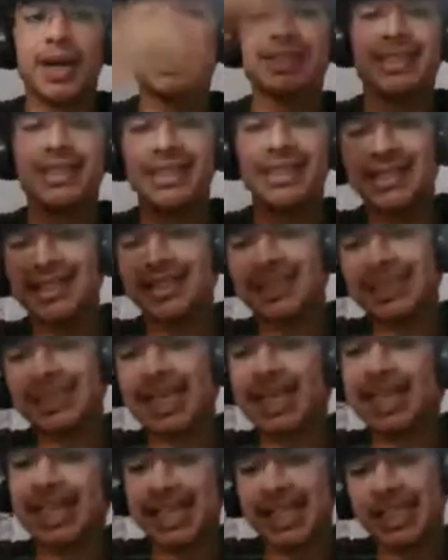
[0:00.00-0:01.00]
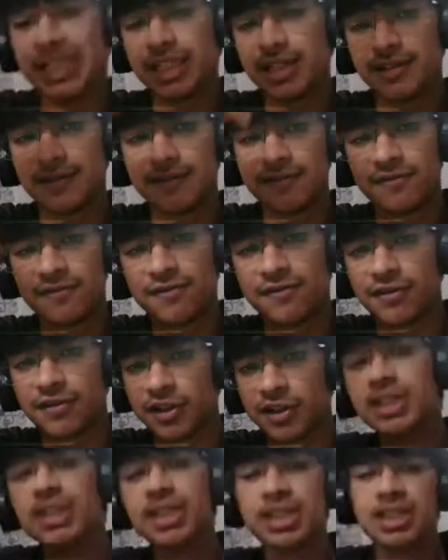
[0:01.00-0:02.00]
Python is technically the
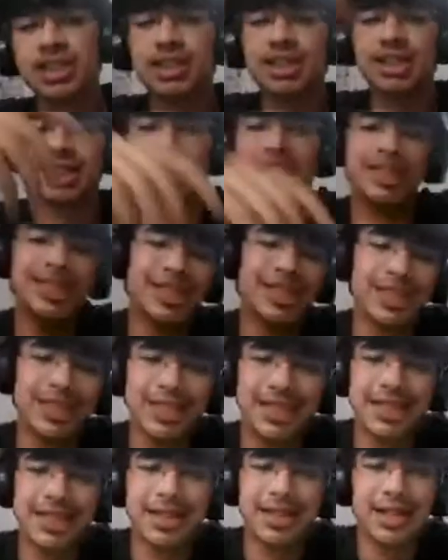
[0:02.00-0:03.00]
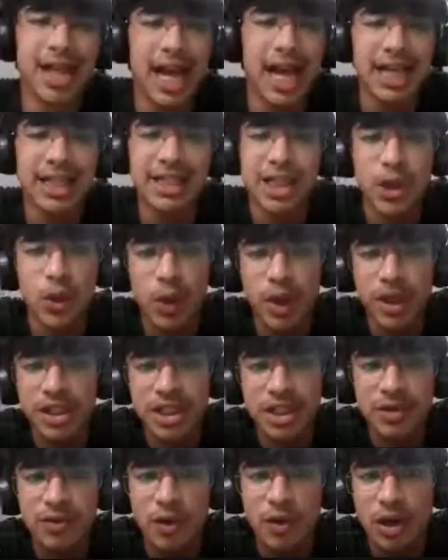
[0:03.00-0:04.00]
first, and the
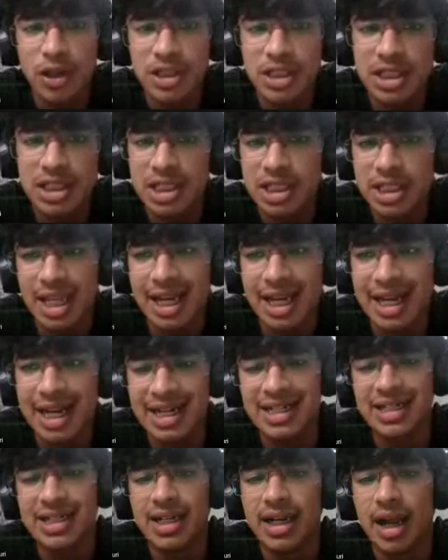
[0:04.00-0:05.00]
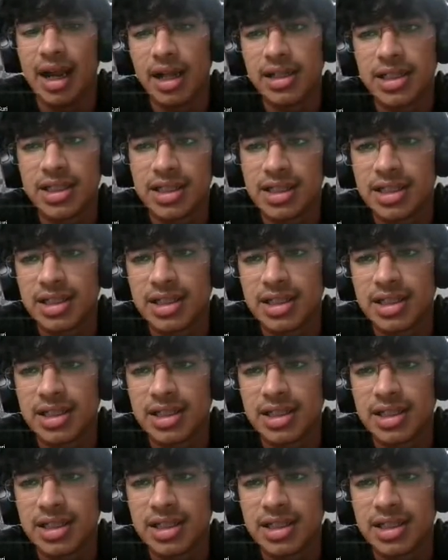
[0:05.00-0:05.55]
question was second last.